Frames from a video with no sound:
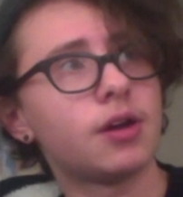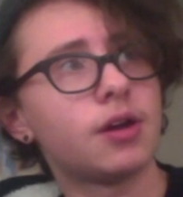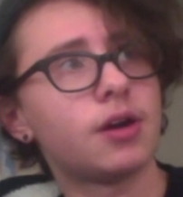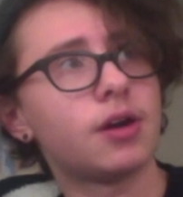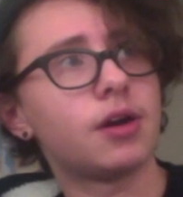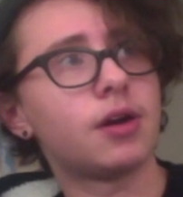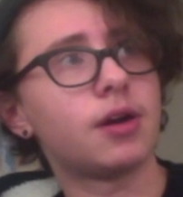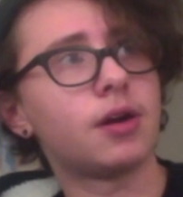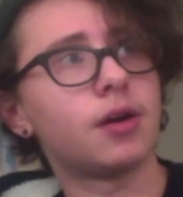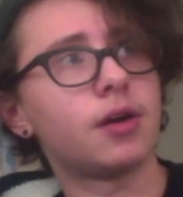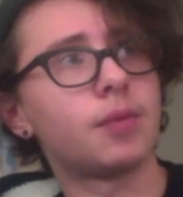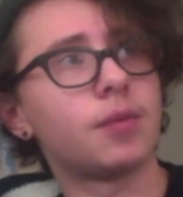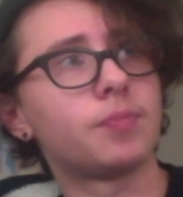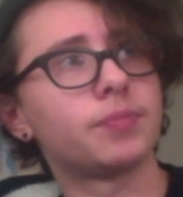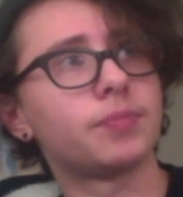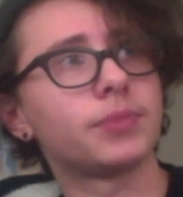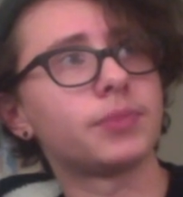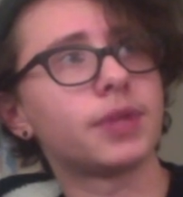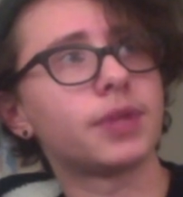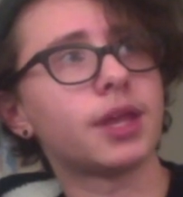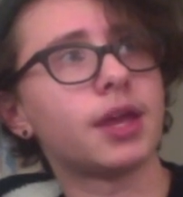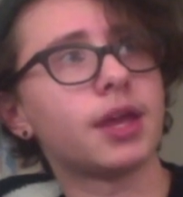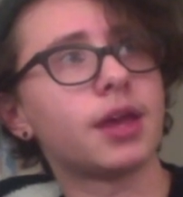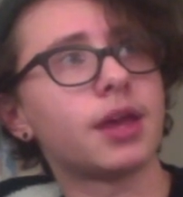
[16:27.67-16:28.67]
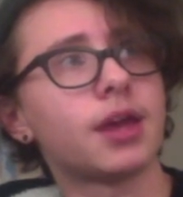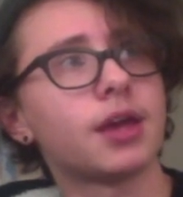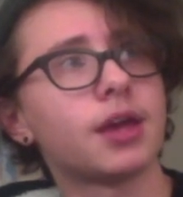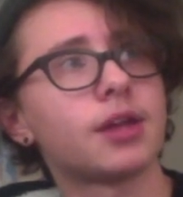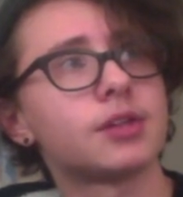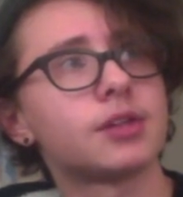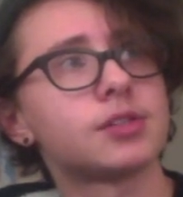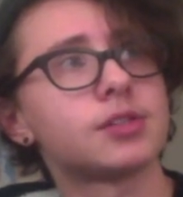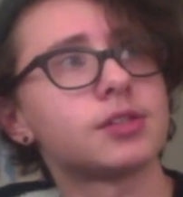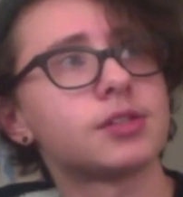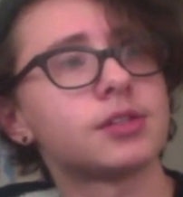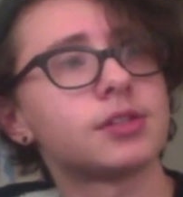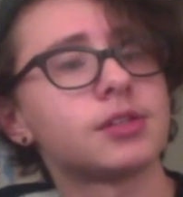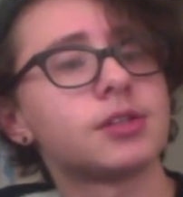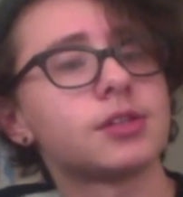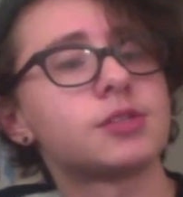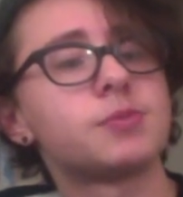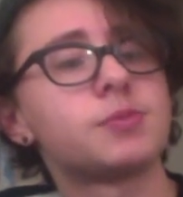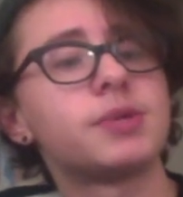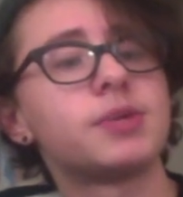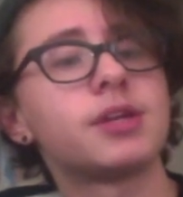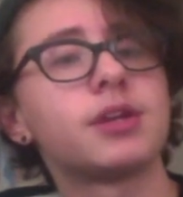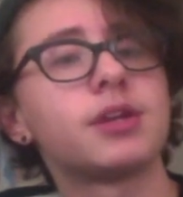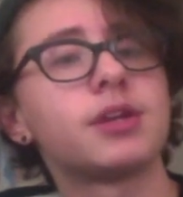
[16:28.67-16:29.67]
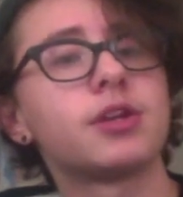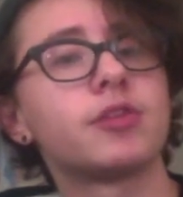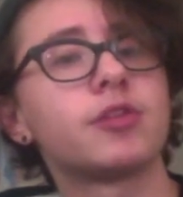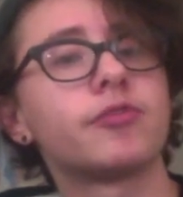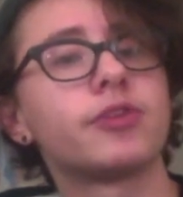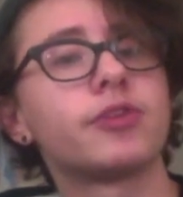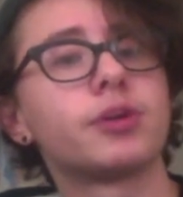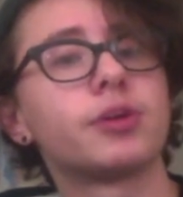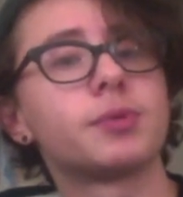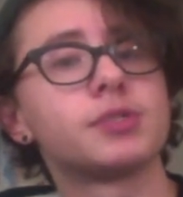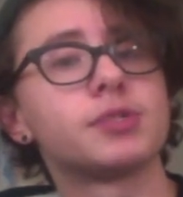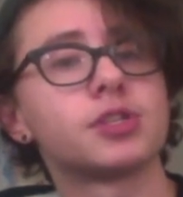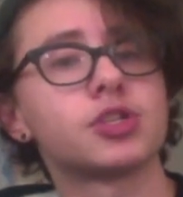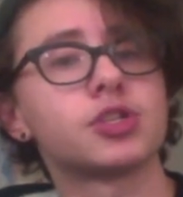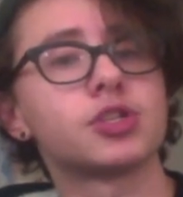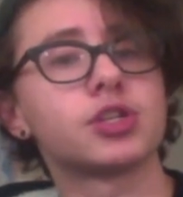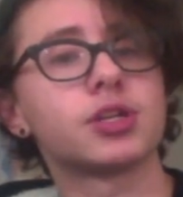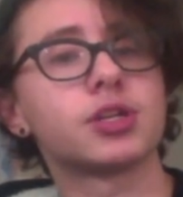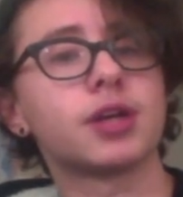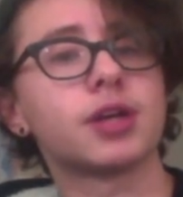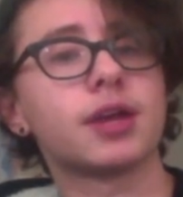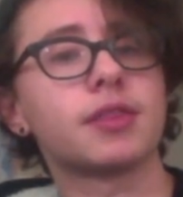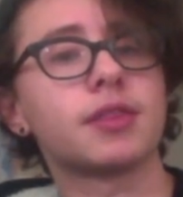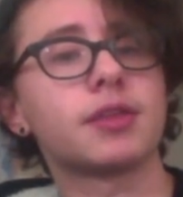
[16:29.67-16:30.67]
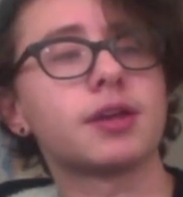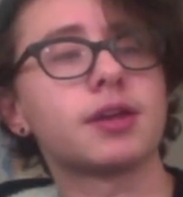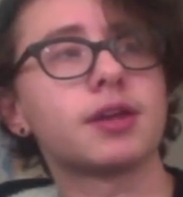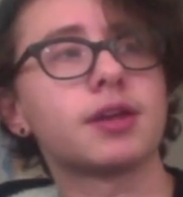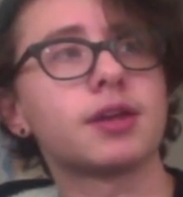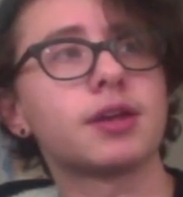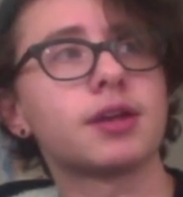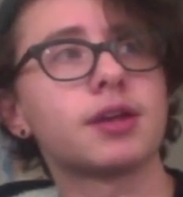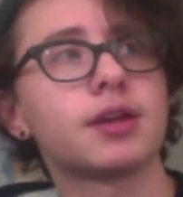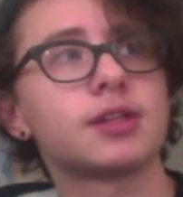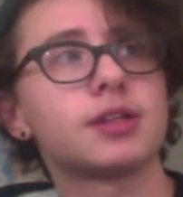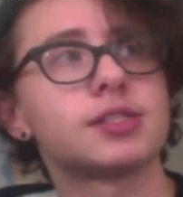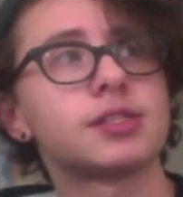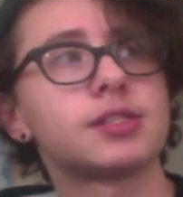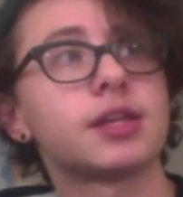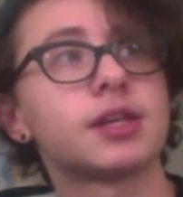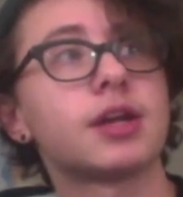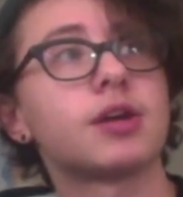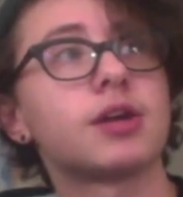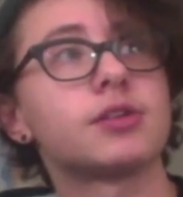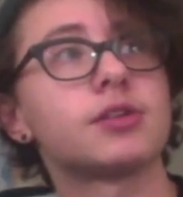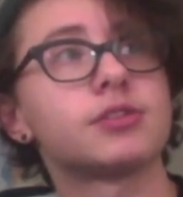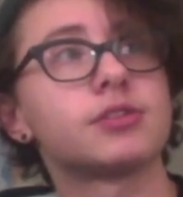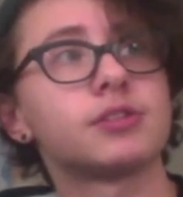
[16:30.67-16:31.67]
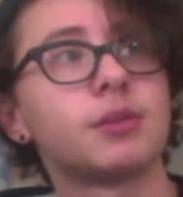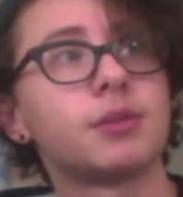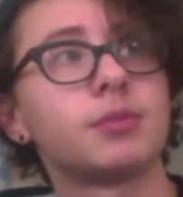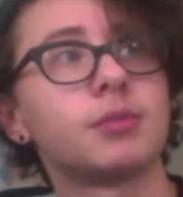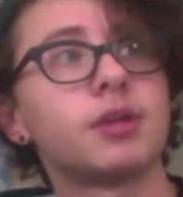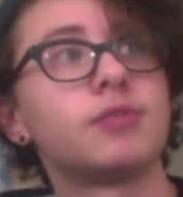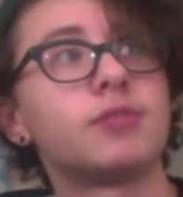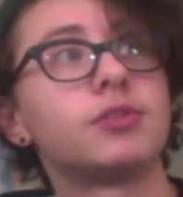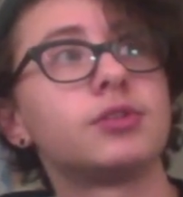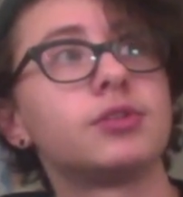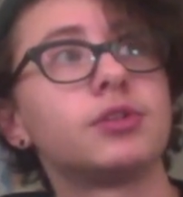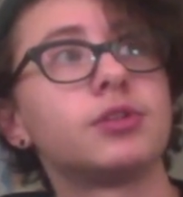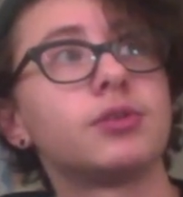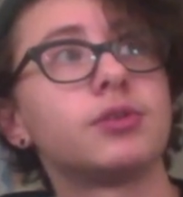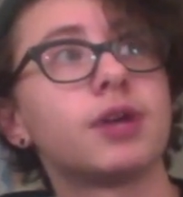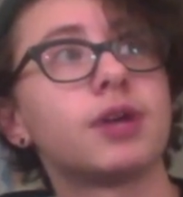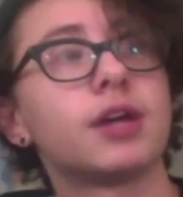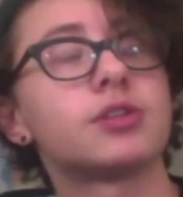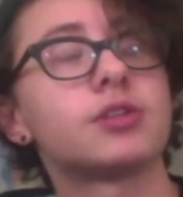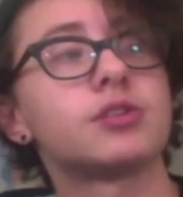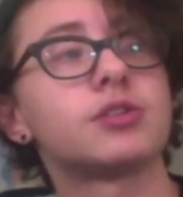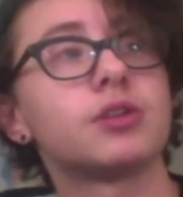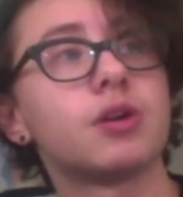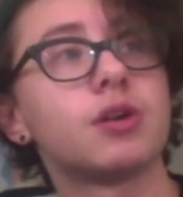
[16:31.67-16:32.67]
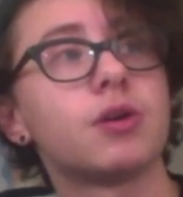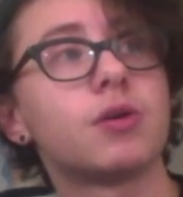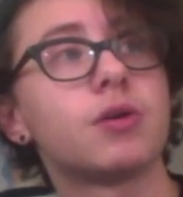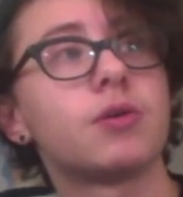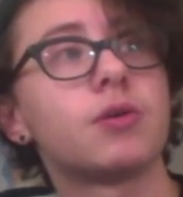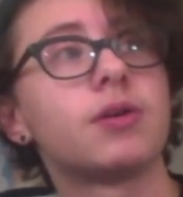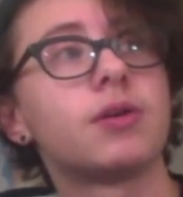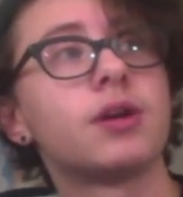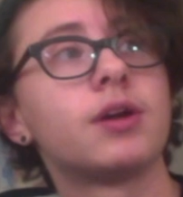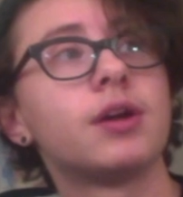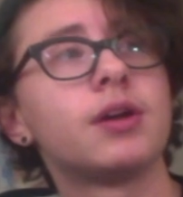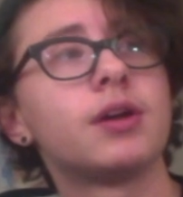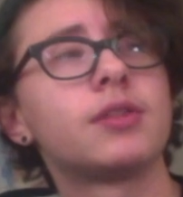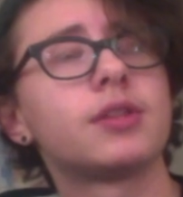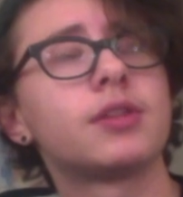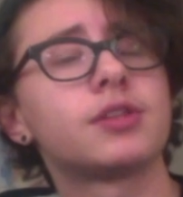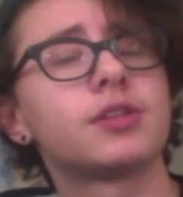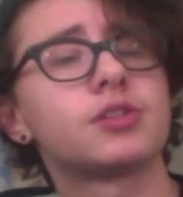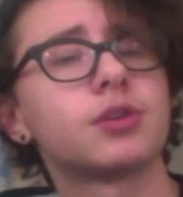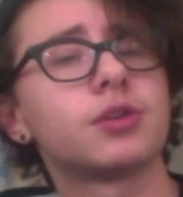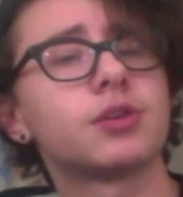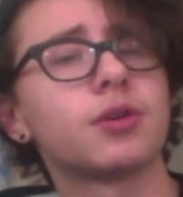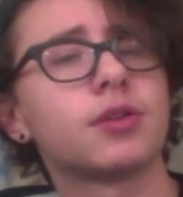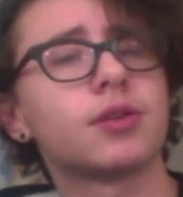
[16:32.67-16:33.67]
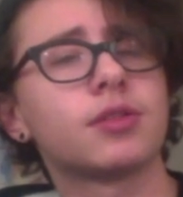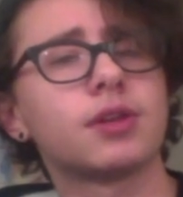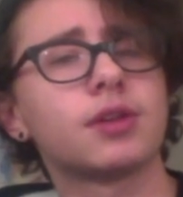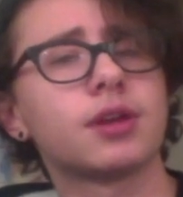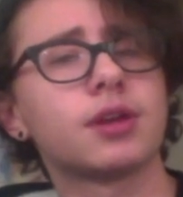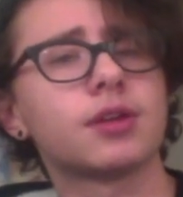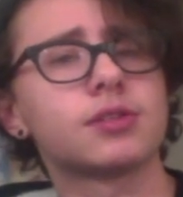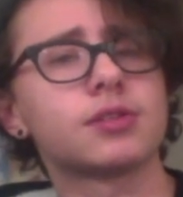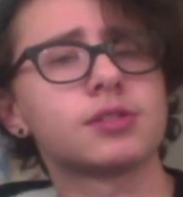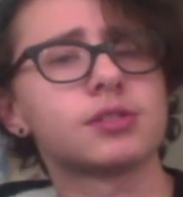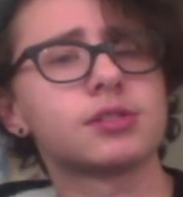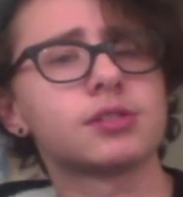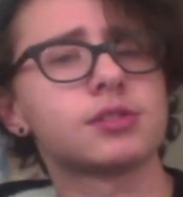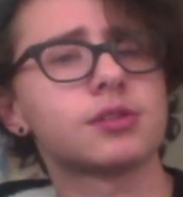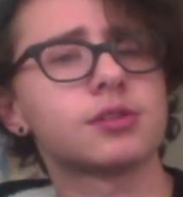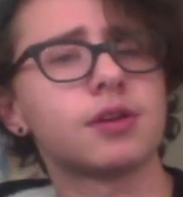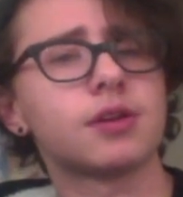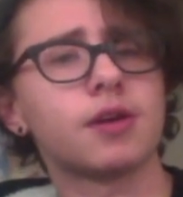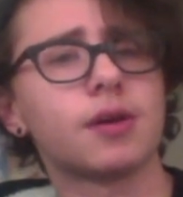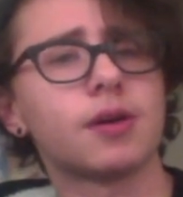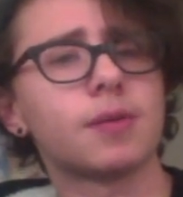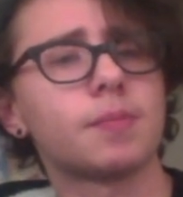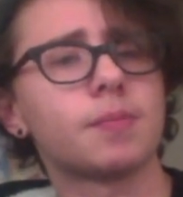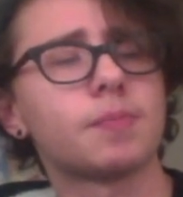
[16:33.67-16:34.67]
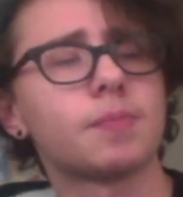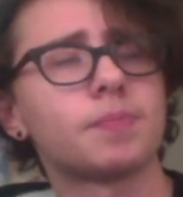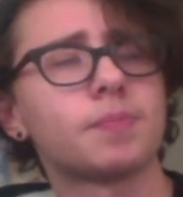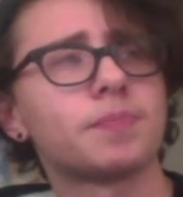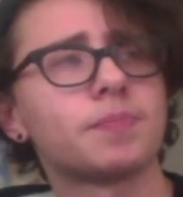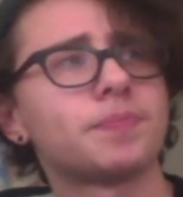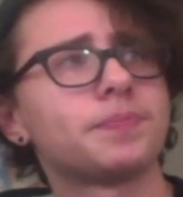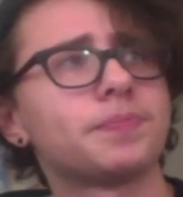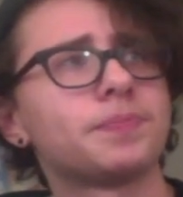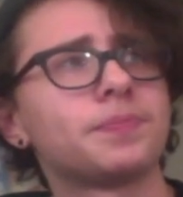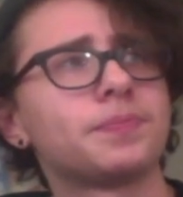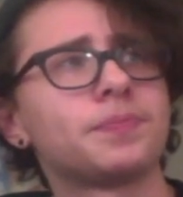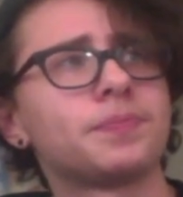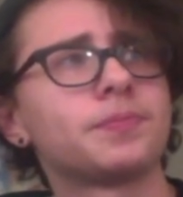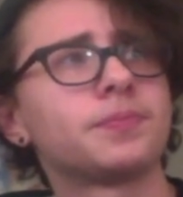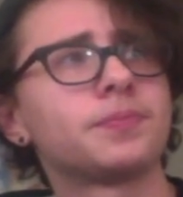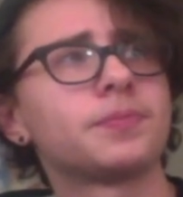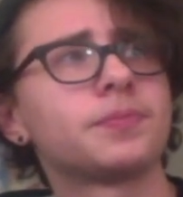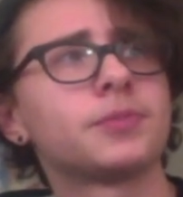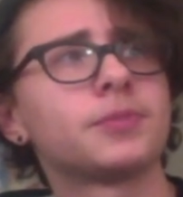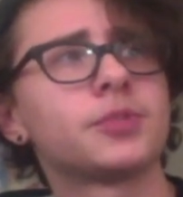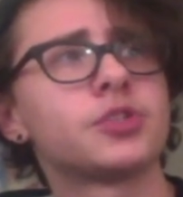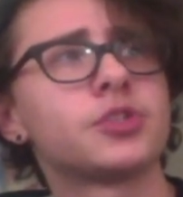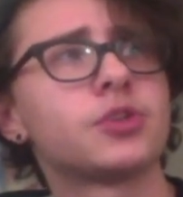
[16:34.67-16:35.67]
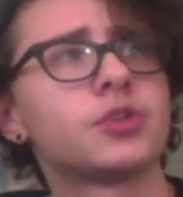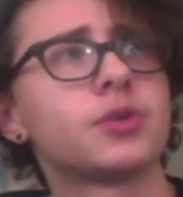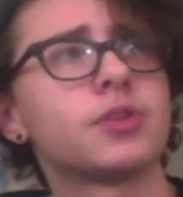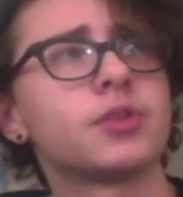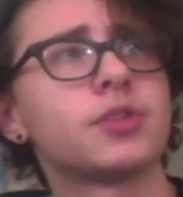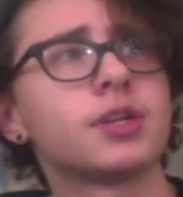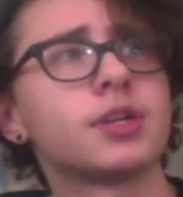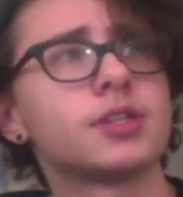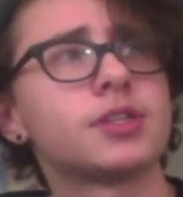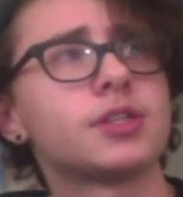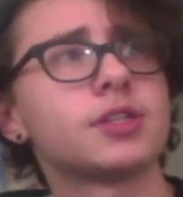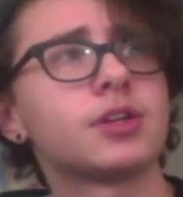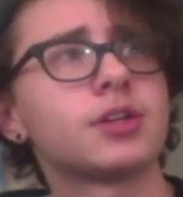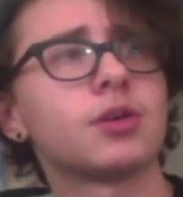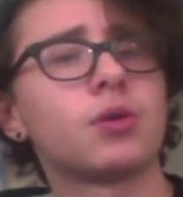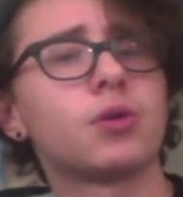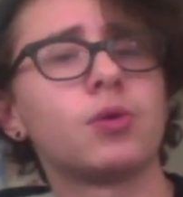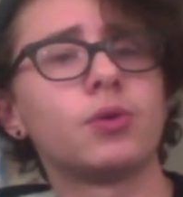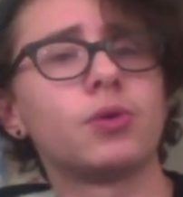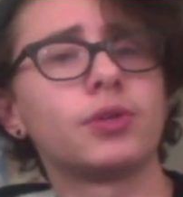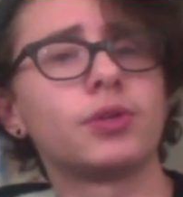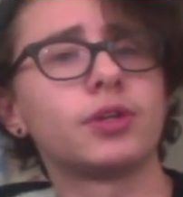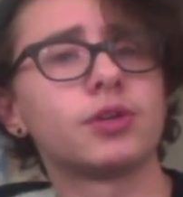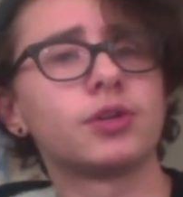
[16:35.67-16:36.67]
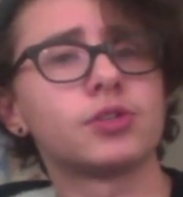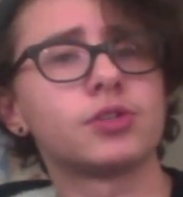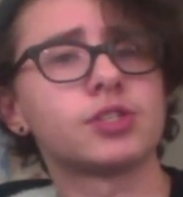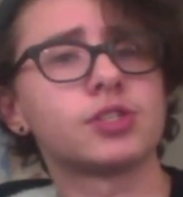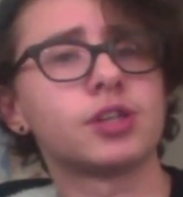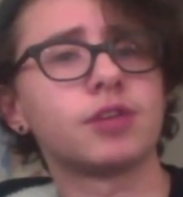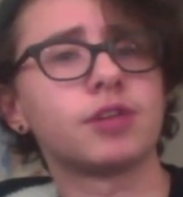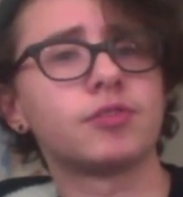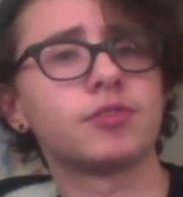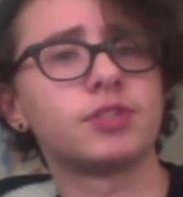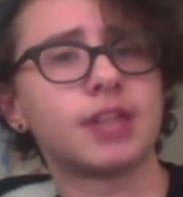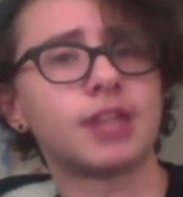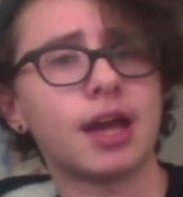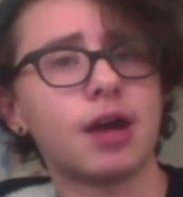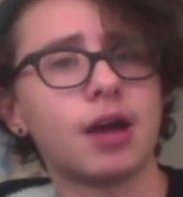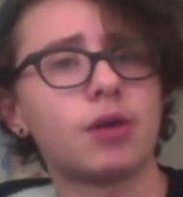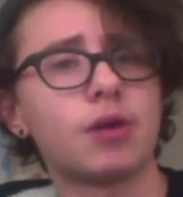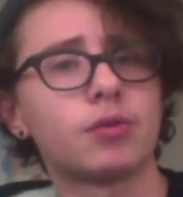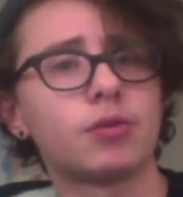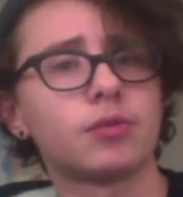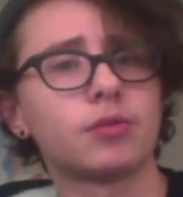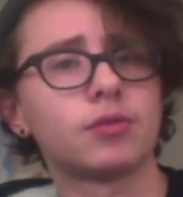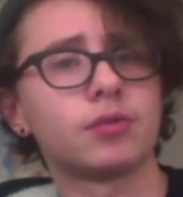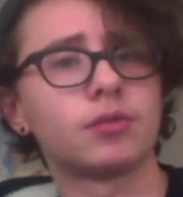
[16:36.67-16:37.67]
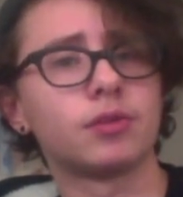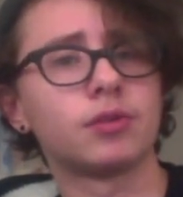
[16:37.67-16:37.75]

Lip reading: And this being in your fear position, I think it's like on some level you guys know that certain things that you're holding yourself down,